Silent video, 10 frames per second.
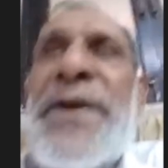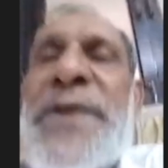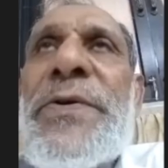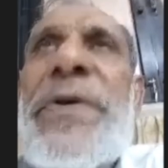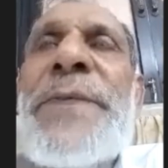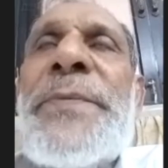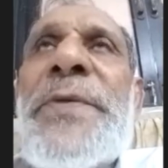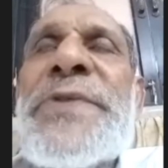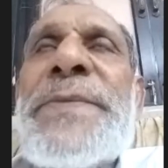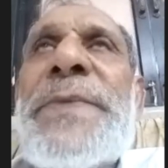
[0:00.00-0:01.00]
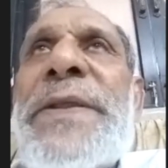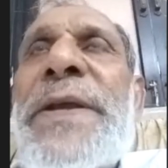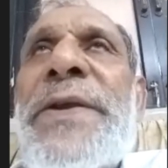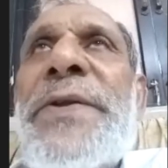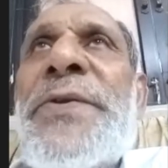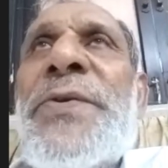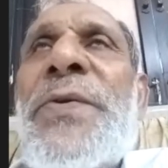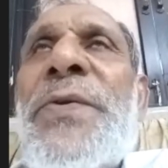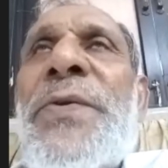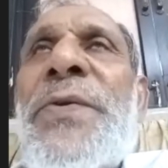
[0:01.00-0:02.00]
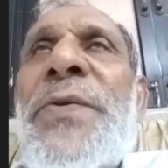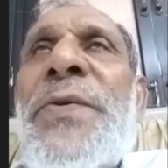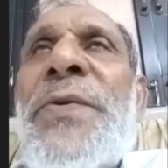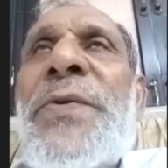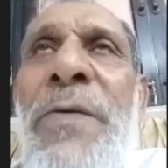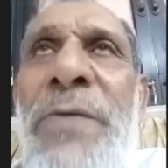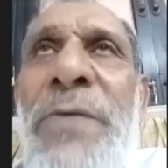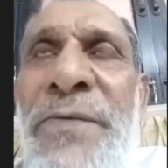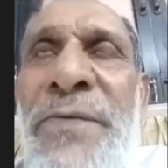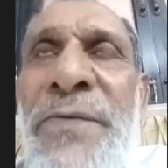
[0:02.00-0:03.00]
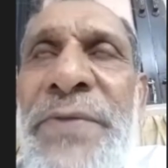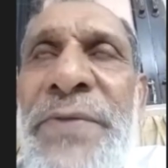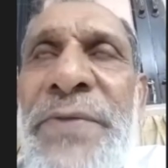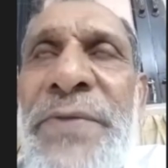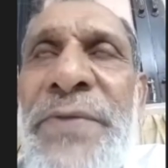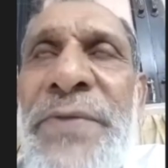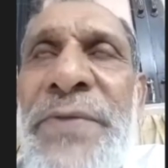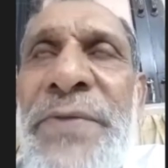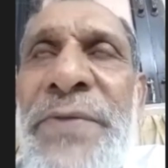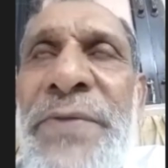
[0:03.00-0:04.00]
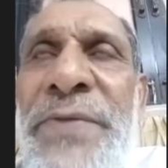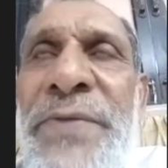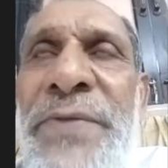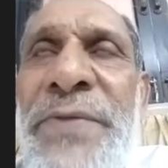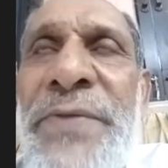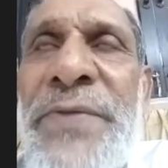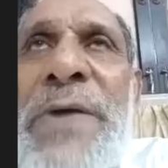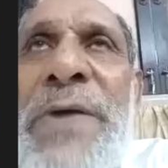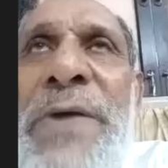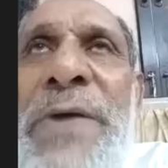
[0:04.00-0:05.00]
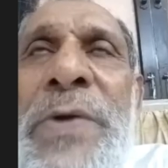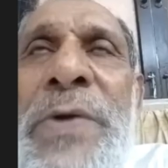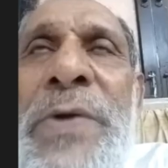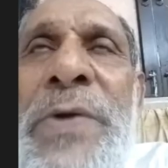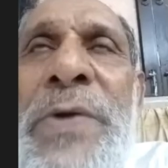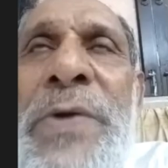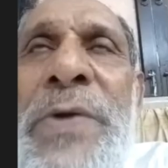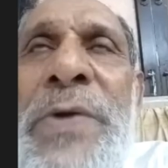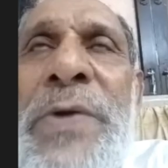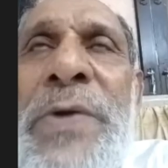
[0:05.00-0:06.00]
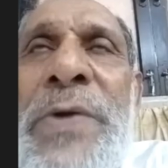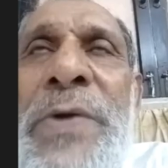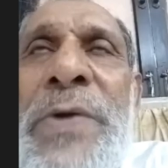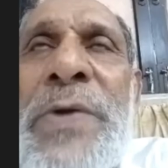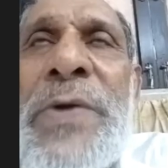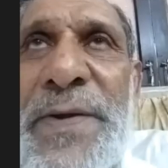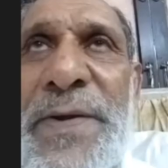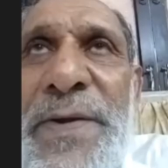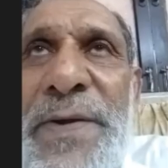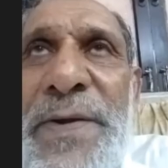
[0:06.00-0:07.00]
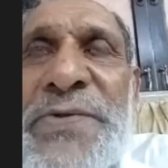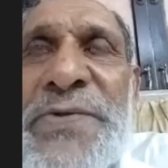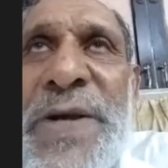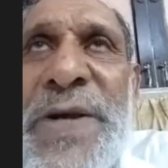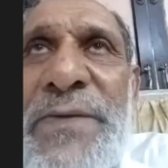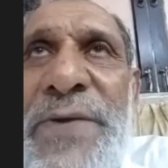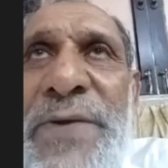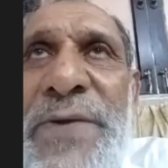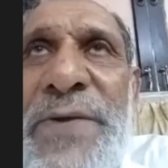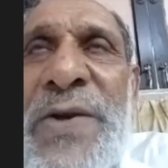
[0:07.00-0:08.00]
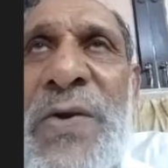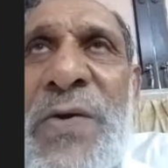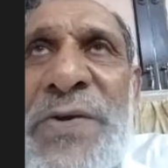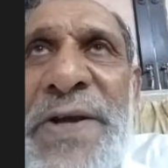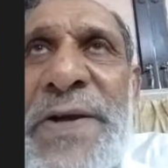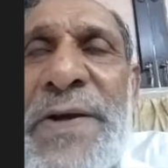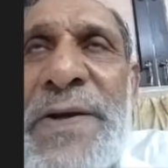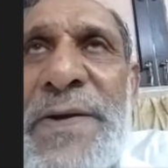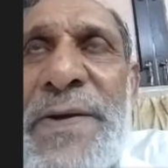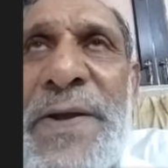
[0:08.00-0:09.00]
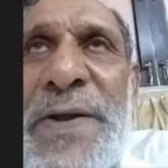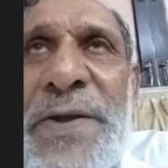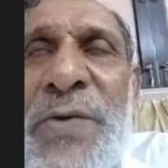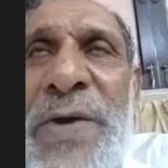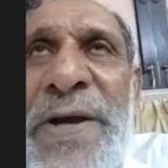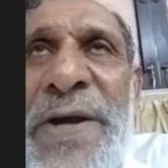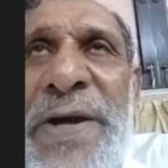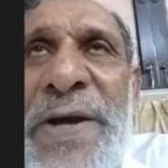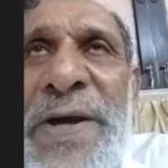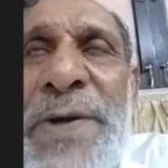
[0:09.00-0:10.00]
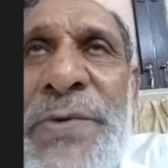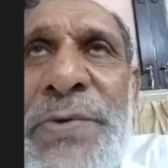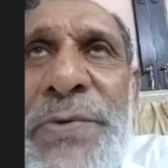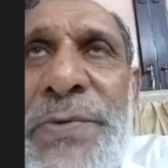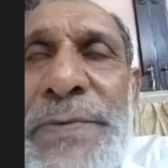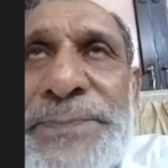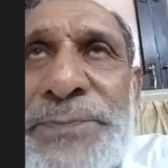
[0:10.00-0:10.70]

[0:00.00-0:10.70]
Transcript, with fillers: is only possible that you have a background of the knowledge, plus you have a good clinical sense, plus you have a very logical, you are able to